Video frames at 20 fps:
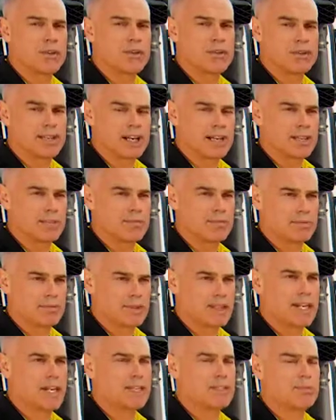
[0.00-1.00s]
we've had a
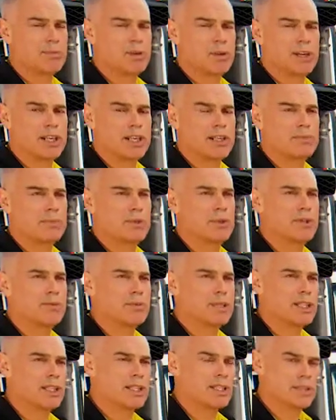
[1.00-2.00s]
large mining boom
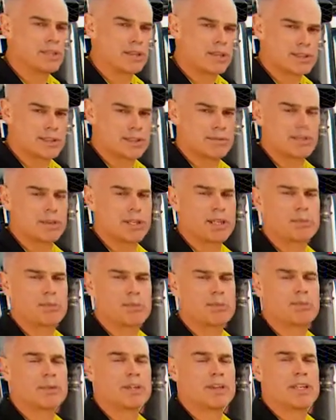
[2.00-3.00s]
here, lots of
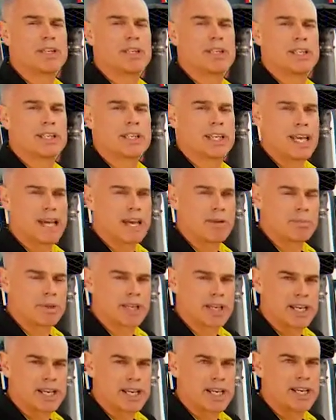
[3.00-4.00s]
people
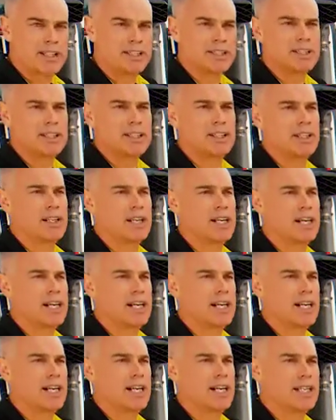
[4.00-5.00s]
camping out
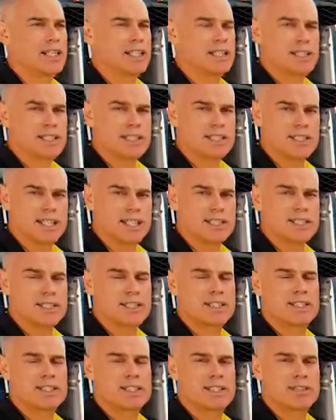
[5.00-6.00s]
in the desert
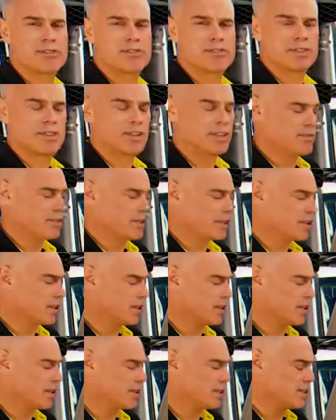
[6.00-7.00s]
in very, very
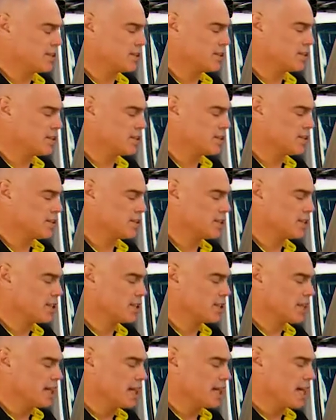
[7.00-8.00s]
hot conditions,
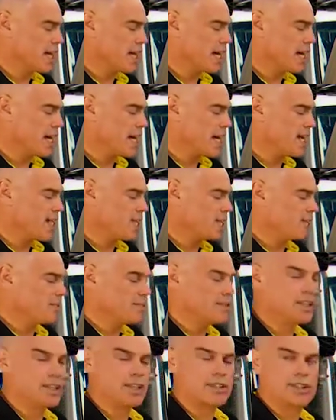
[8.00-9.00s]
and
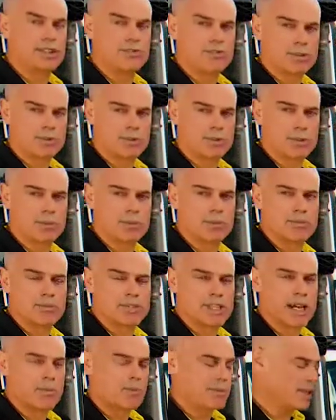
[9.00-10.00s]
you know, different problems
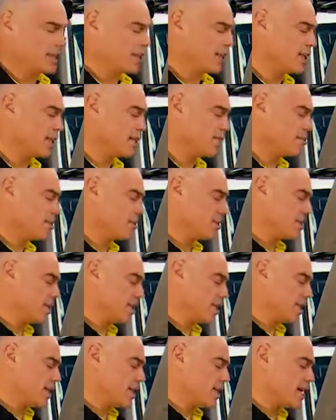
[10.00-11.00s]
happening here with
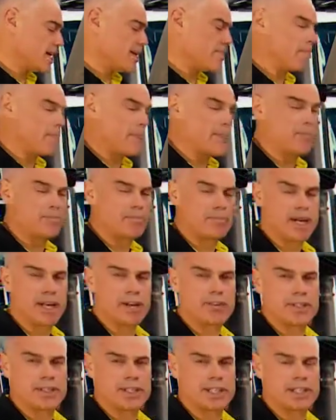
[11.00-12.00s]
the
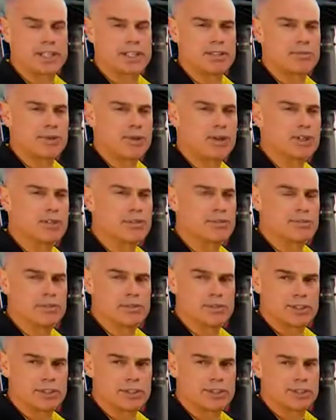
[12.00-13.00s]
batteries under the bonnet,
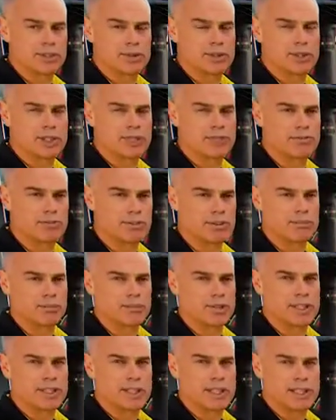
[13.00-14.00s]
distorting from
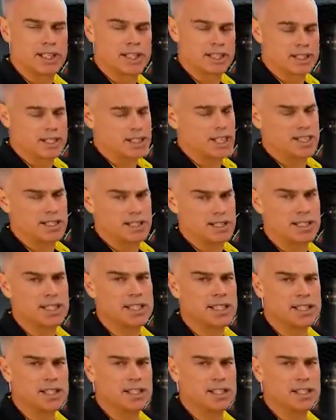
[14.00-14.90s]
the intense heat